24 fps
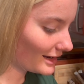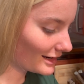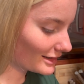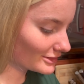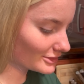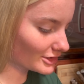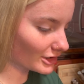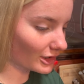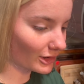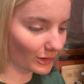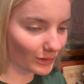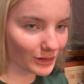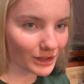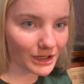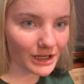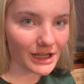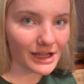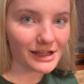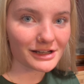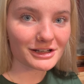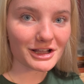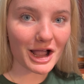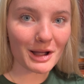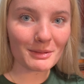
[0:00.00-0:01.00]
So
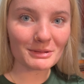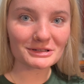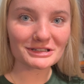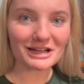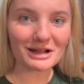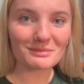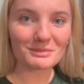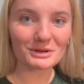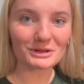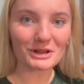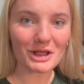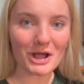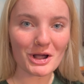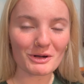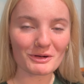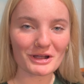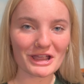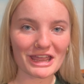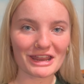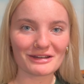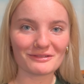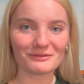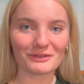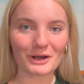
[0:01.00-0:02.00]
comment down below
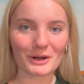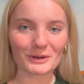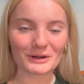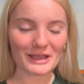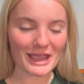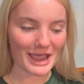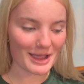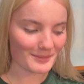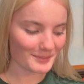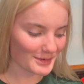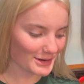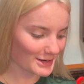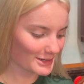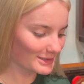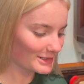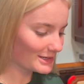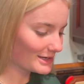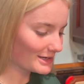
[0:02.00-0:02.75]
and vote Emma.